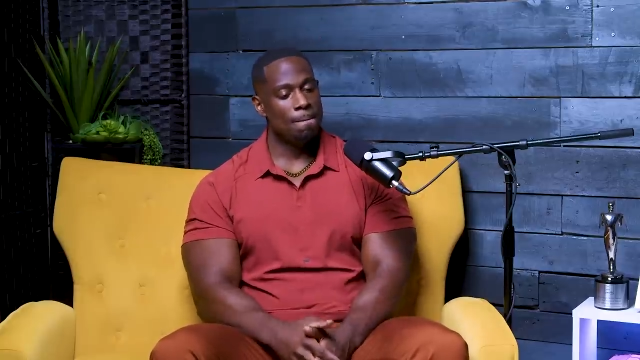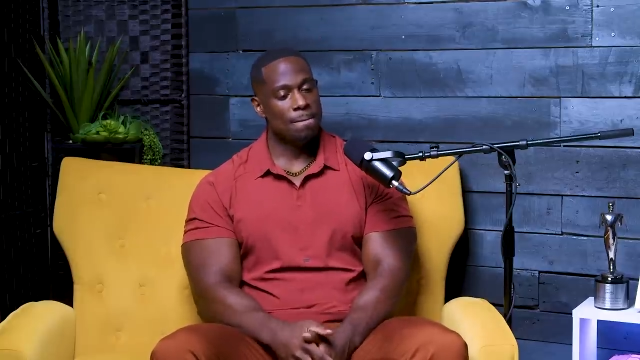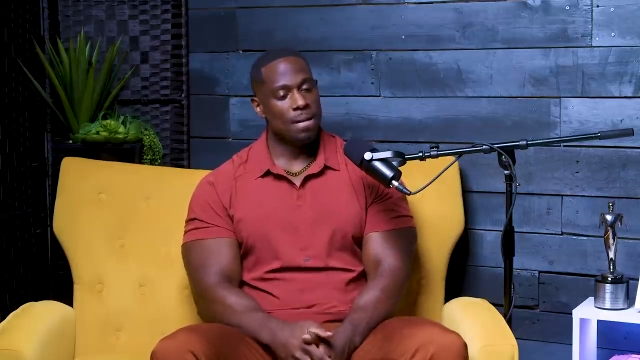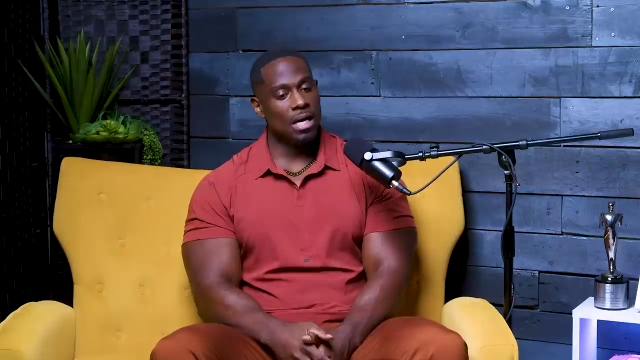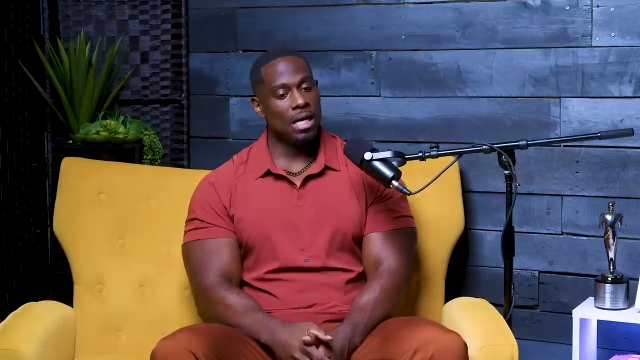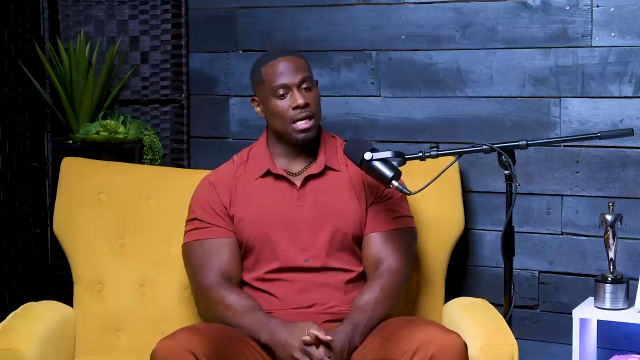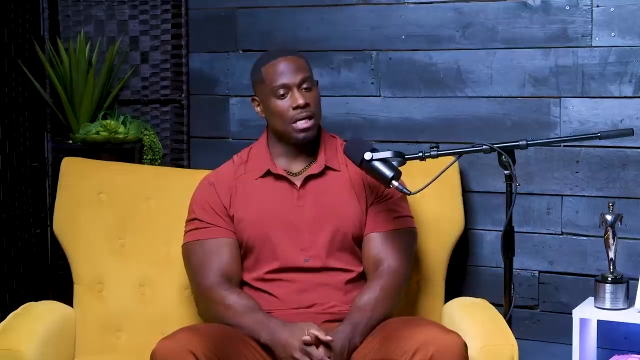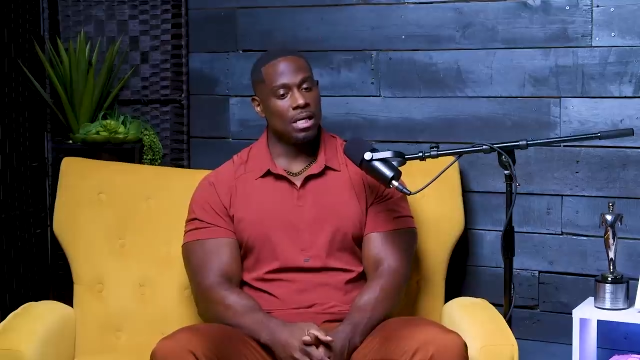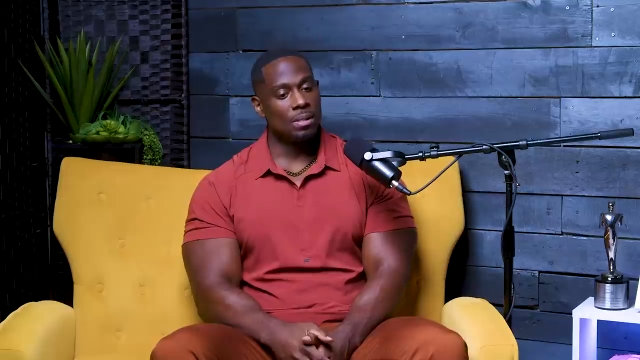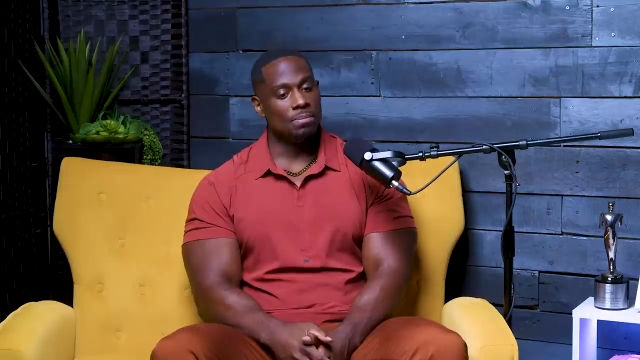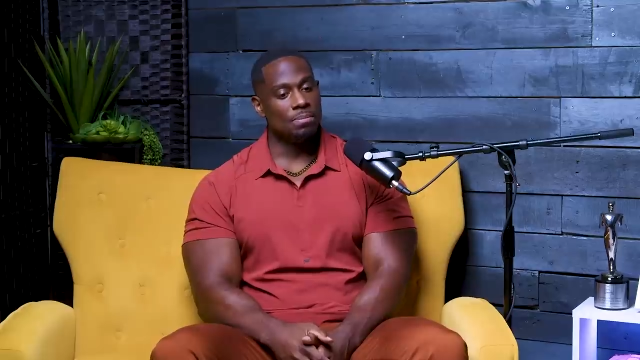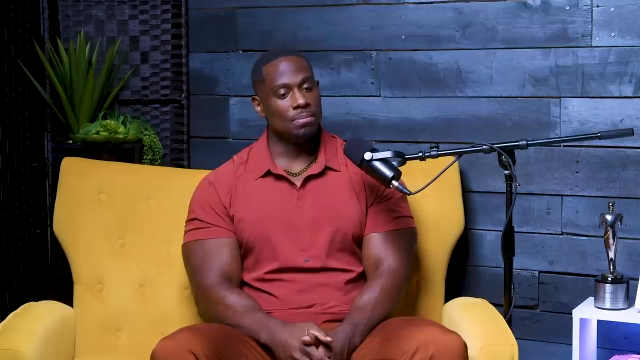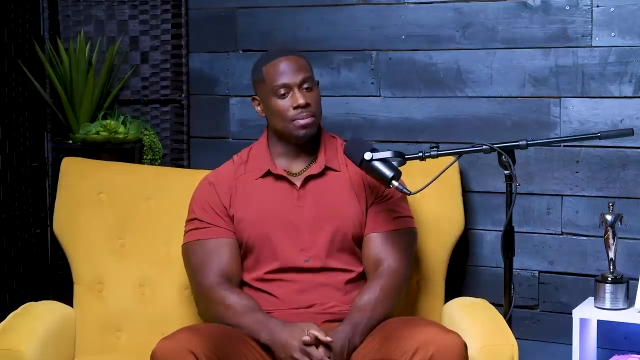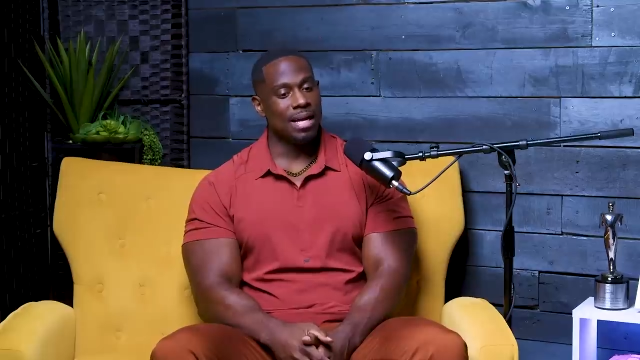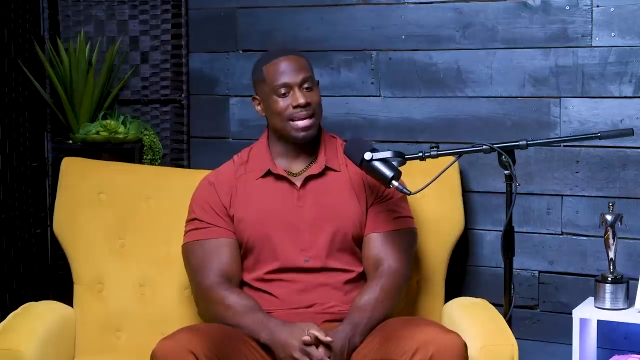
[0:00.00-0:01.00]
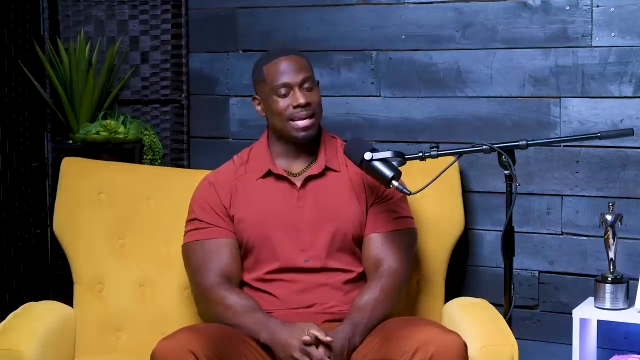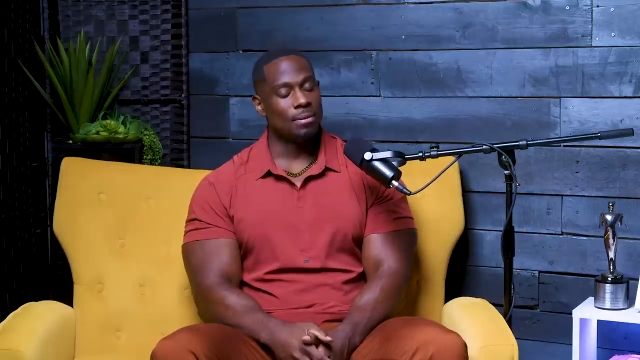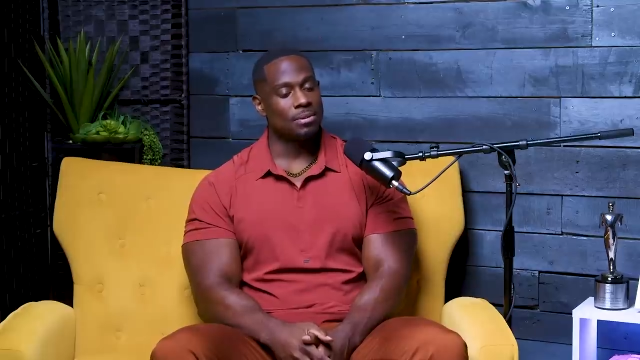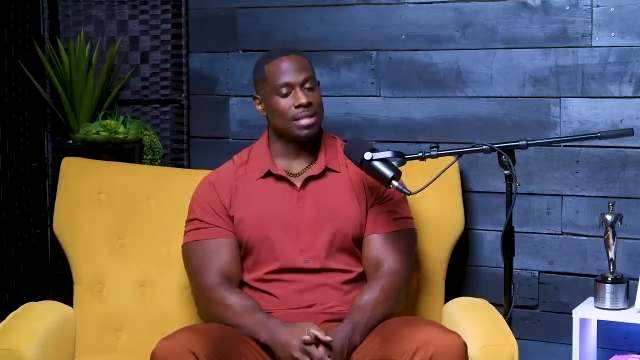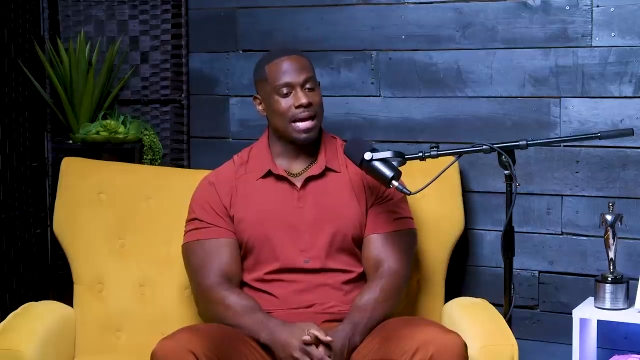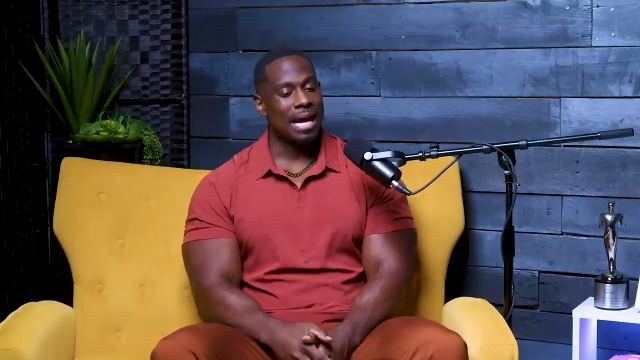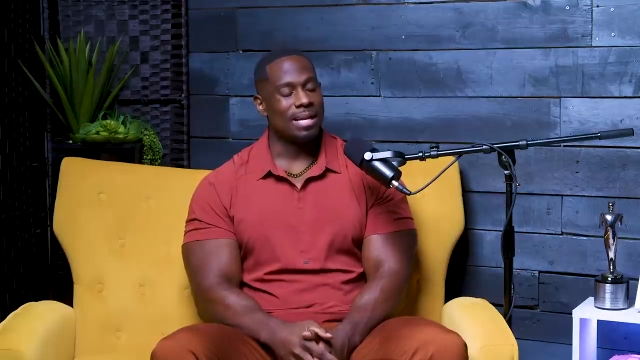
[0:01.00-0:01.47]
Um, and I
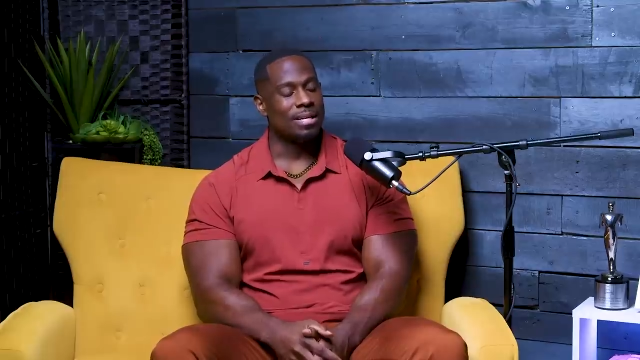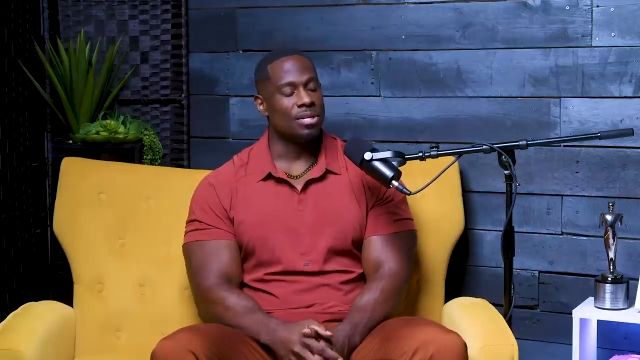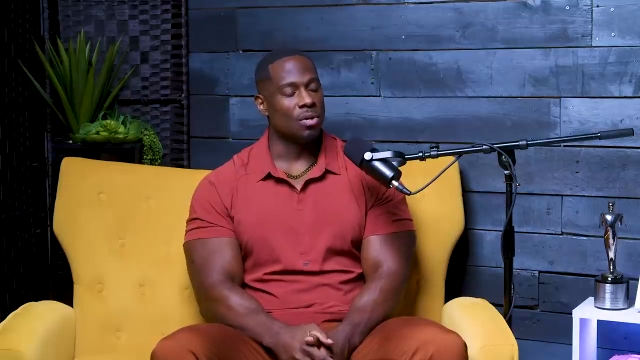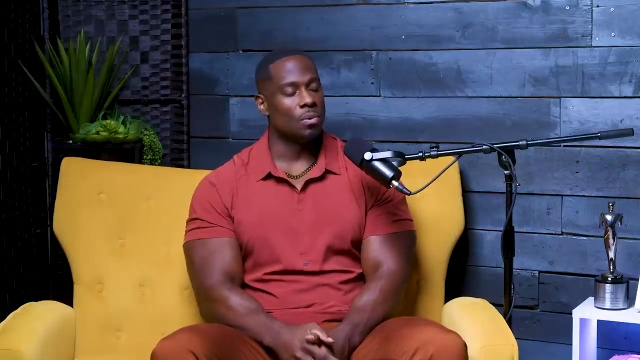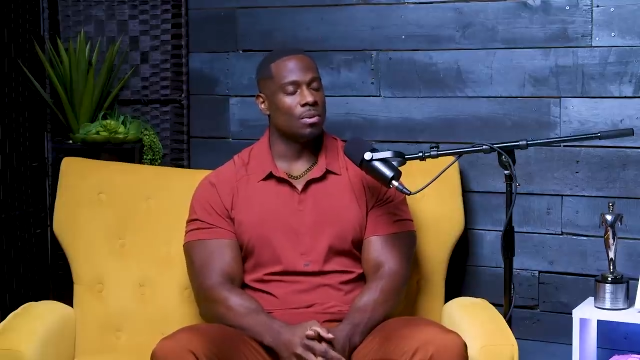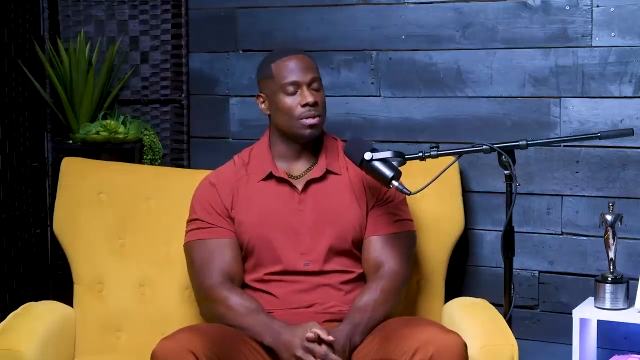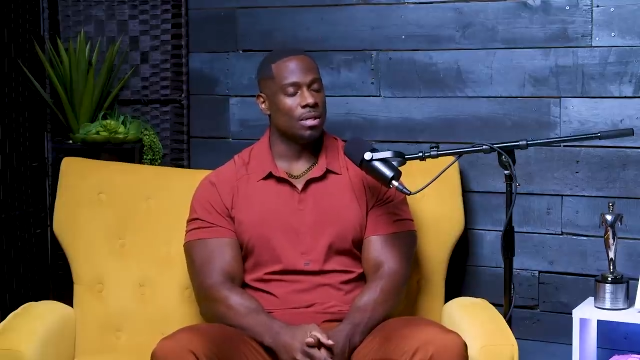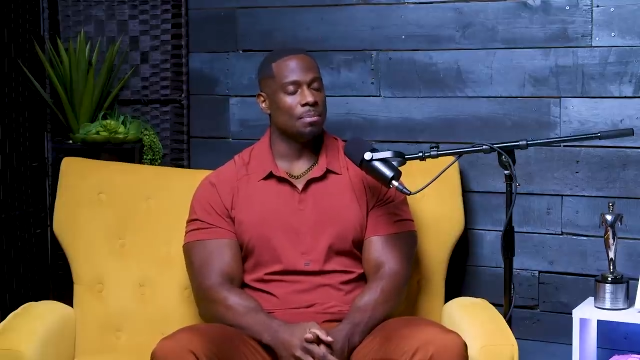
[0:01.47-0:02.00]
was like, I don't want to